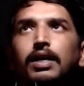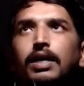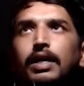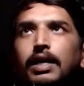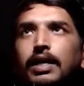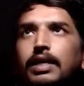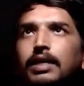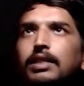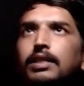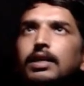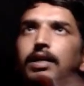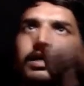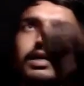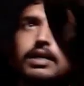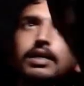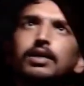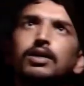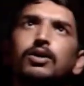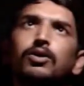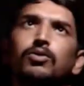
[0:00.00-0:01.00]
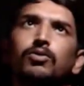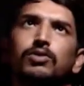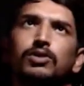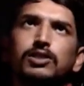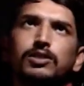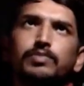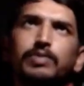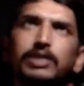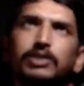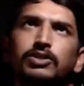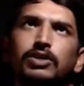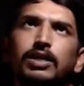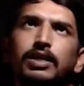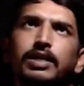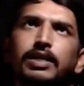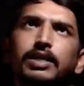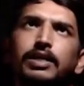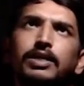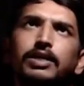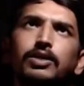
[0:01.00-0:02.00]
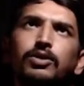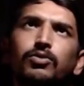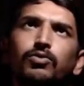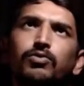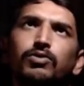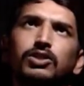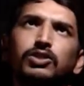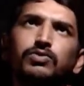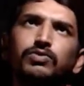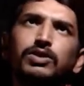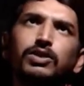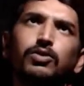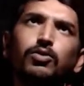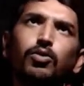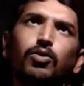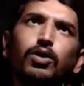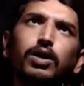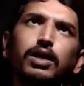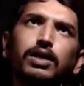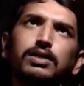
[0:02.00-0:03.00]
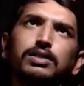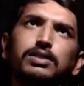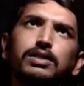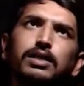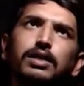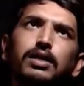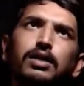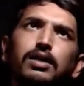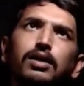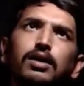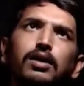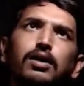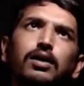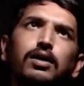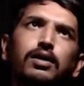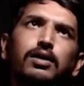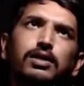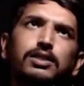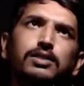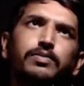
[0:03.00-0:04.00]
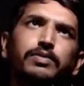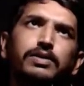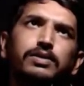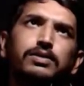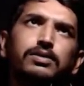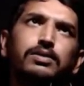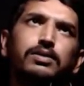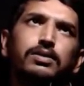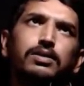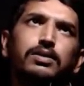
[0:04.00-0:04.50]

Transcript: In that, one special care which we call as a hospice.